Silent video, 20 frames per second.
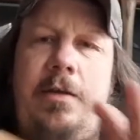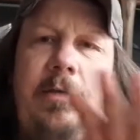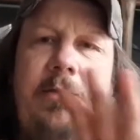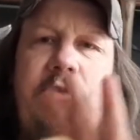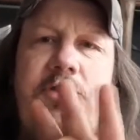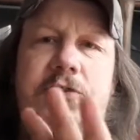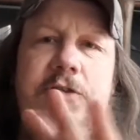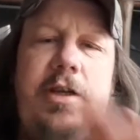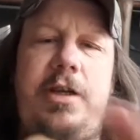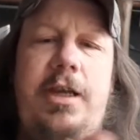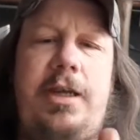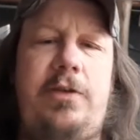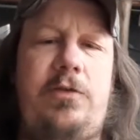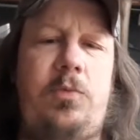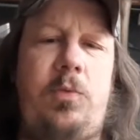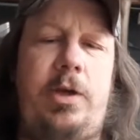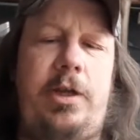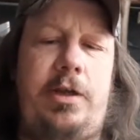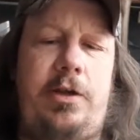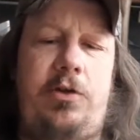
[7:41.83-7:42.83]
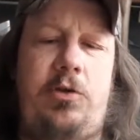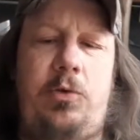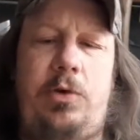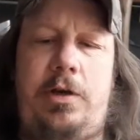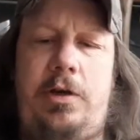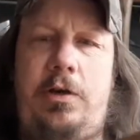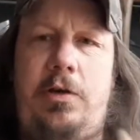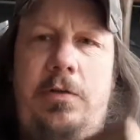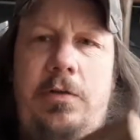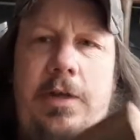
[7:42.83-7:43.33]
Just a nice way to do
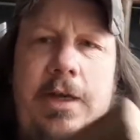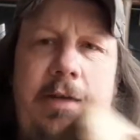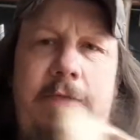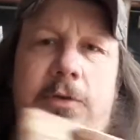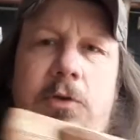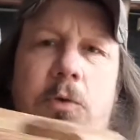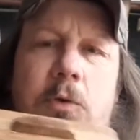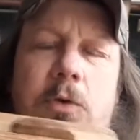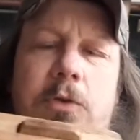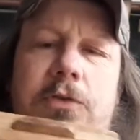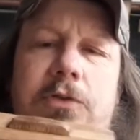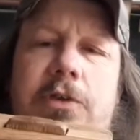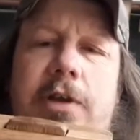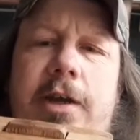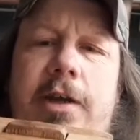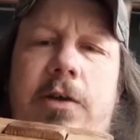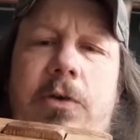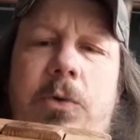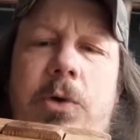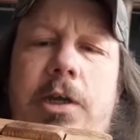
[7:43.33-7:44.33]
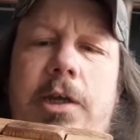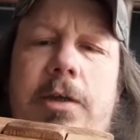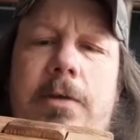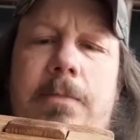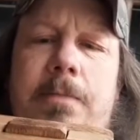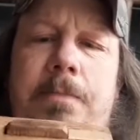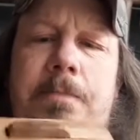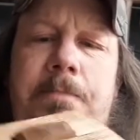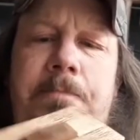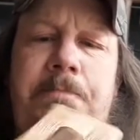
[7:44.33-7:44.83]
it. Kind of an old style way.
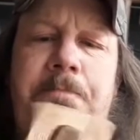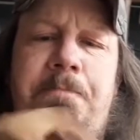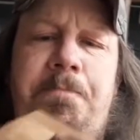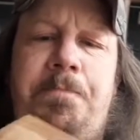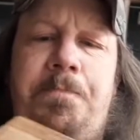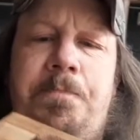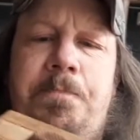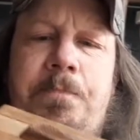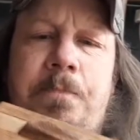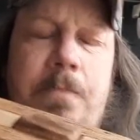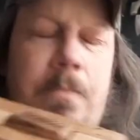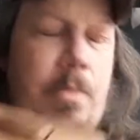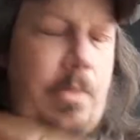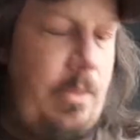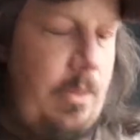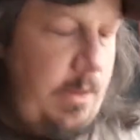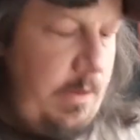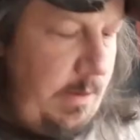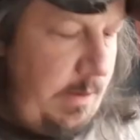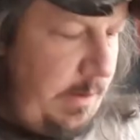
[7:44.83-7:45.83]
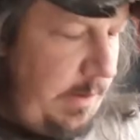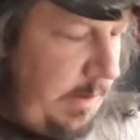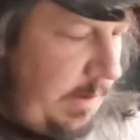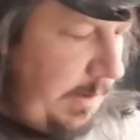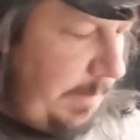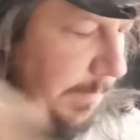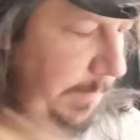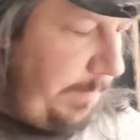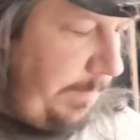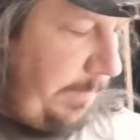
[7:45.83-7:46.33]

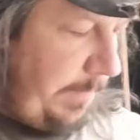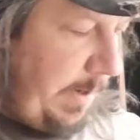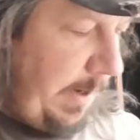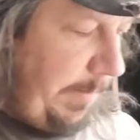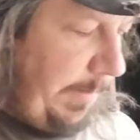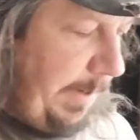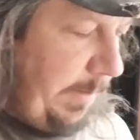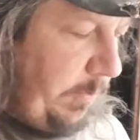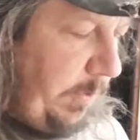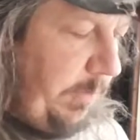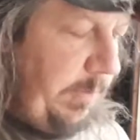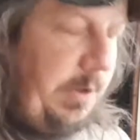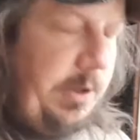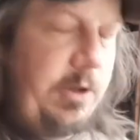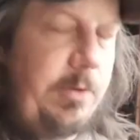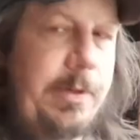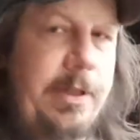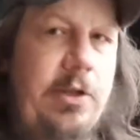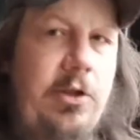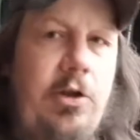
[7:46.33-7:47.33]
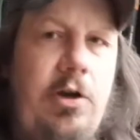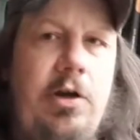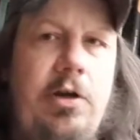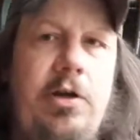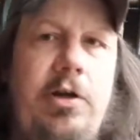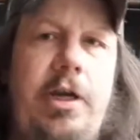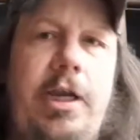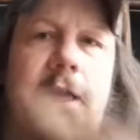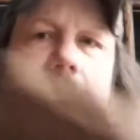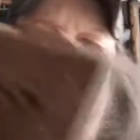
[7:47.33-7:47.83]
I made one with a little bit
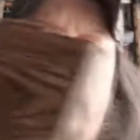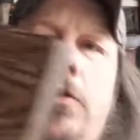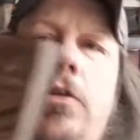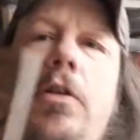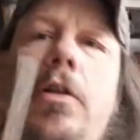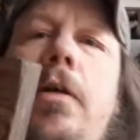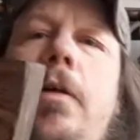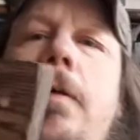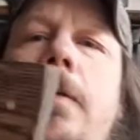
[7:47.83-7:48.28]
longer handle.